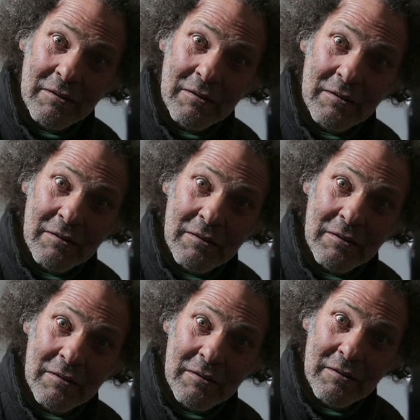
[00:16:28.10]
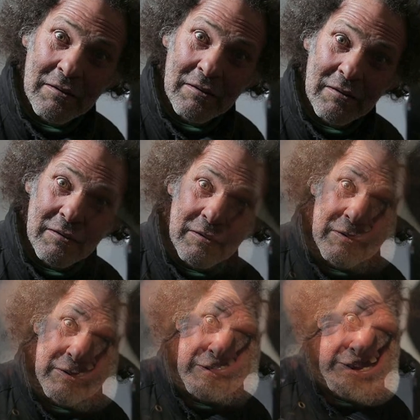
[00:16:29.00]
light at the end of the tunnel,
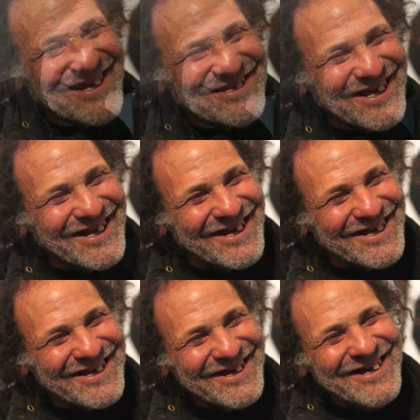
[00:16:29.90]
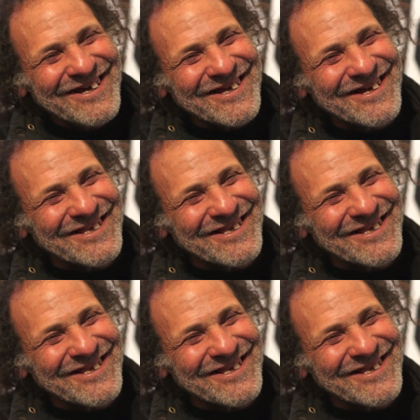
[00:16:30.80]
as they say.